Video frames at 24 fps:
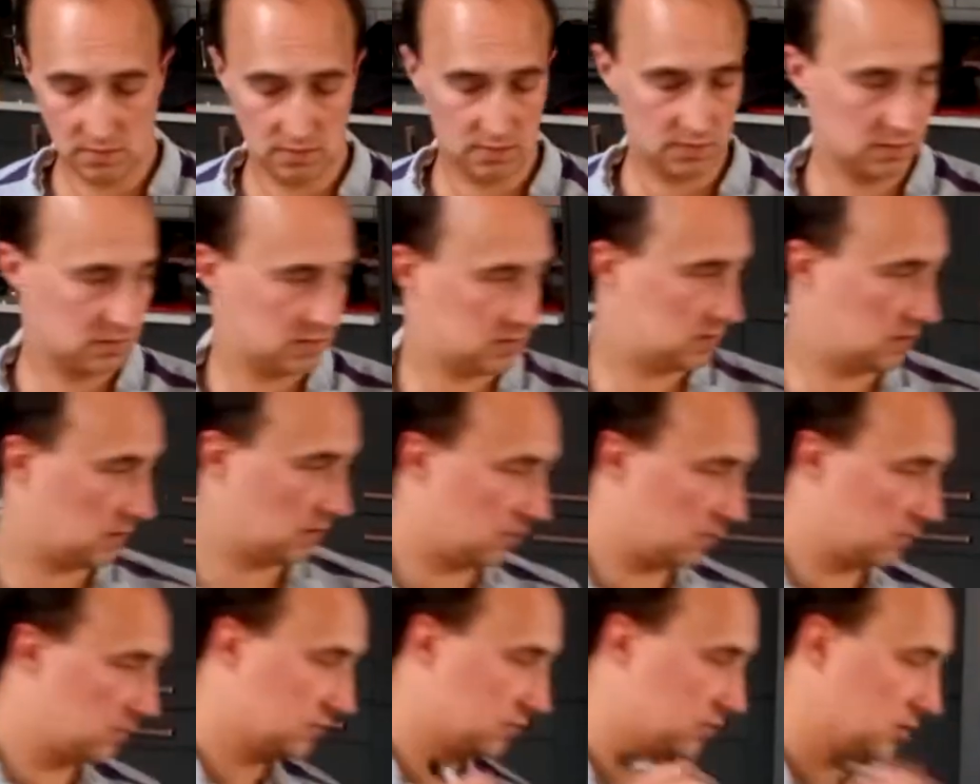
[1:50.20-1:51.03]
So
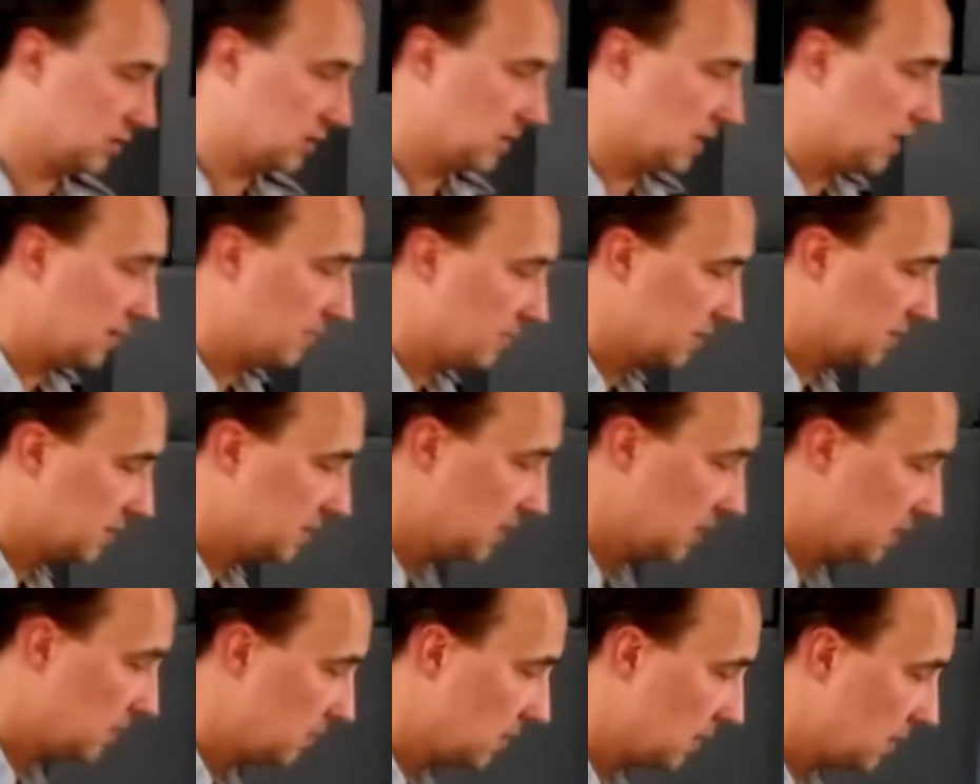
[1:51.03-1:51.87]
just lay my
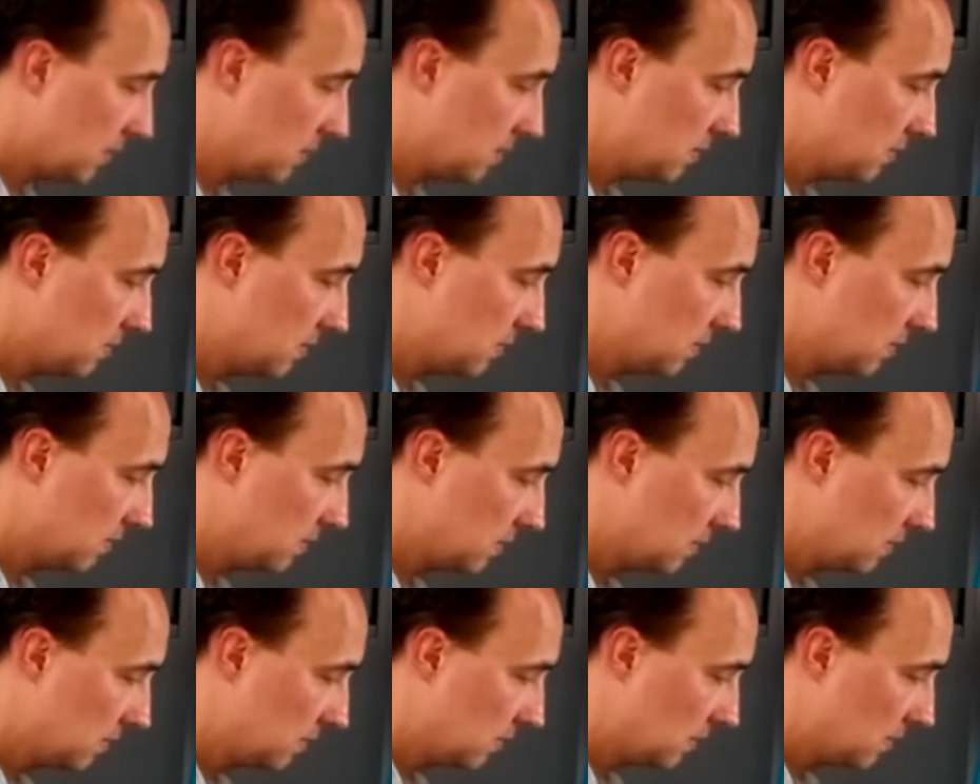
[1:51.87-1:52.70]
0,
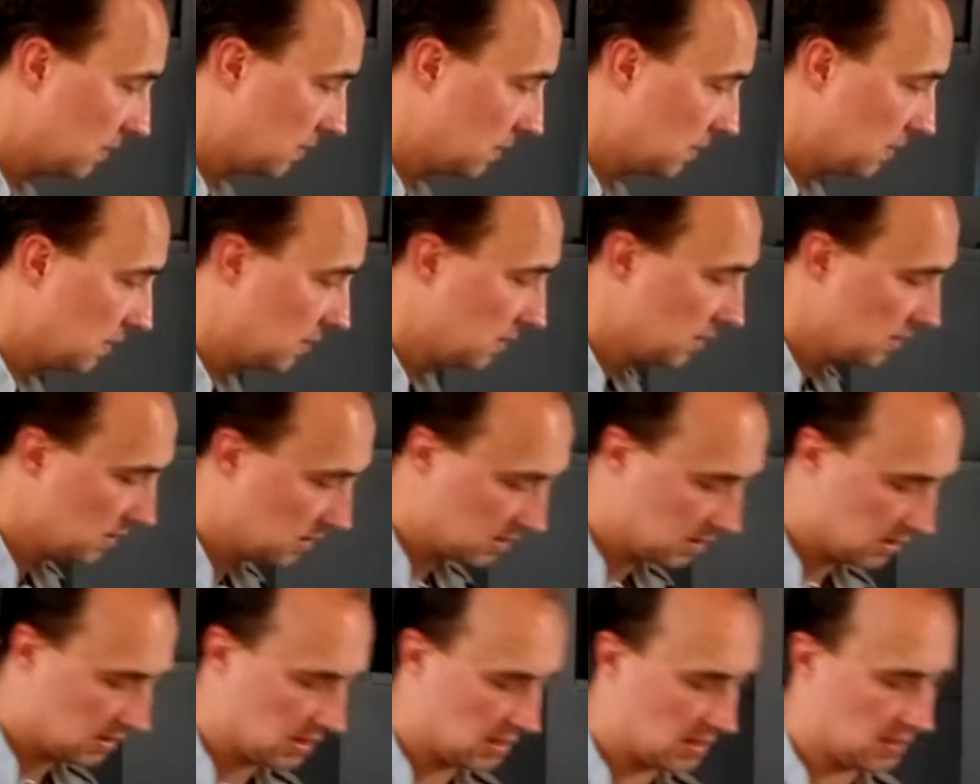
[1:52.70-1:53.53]

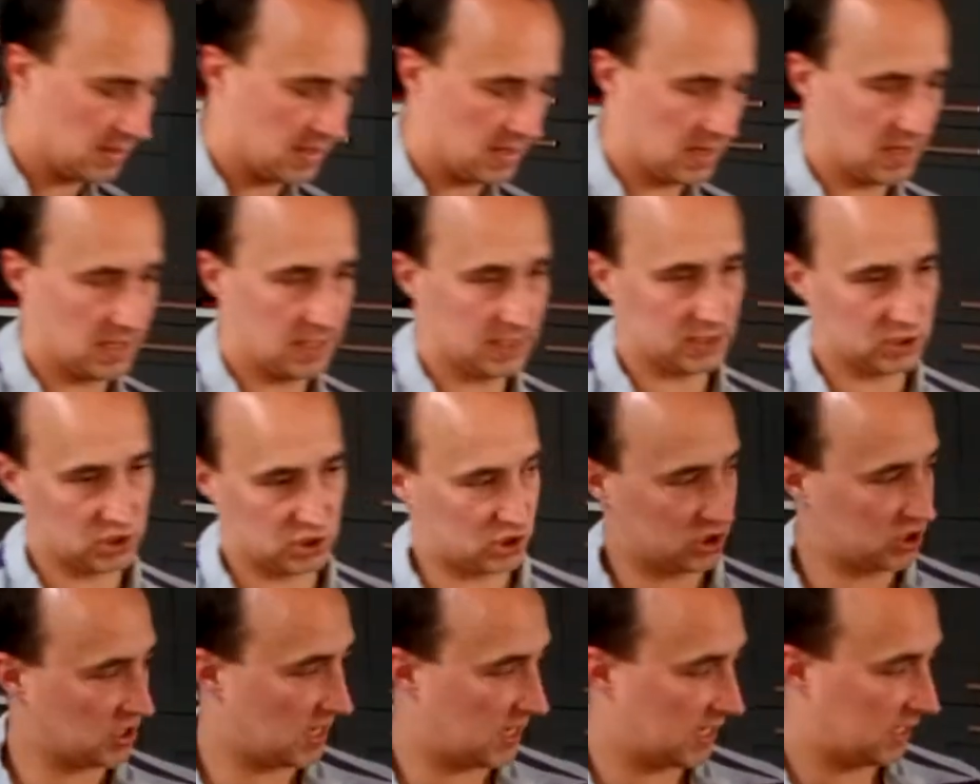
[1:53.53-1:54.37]
and then I
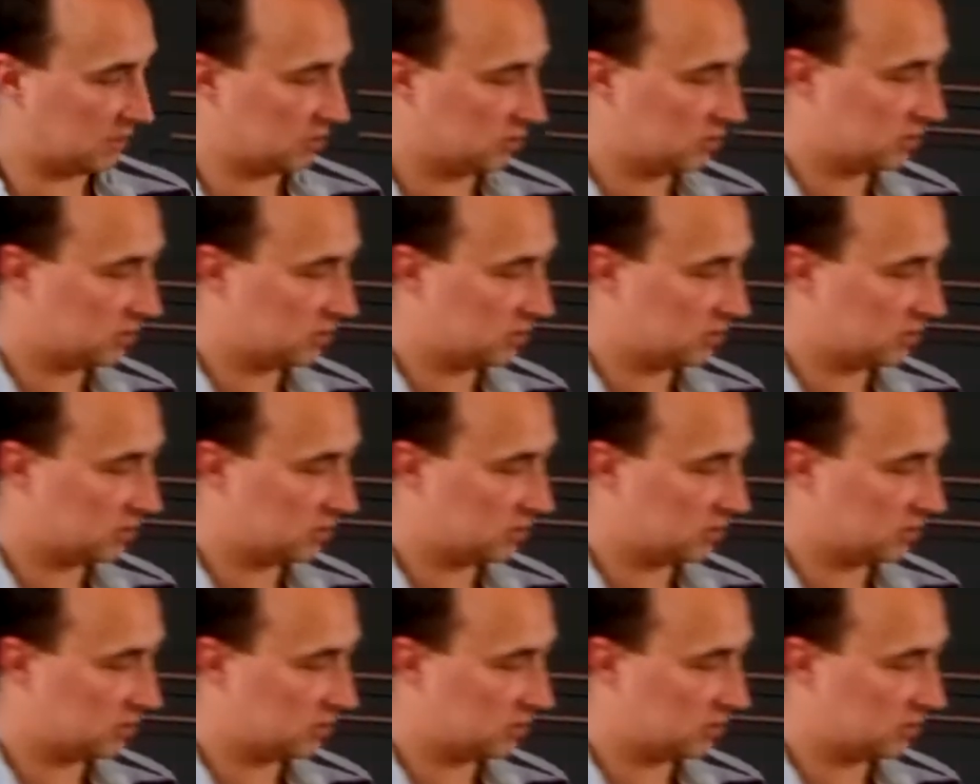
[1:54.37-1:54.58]
exchange.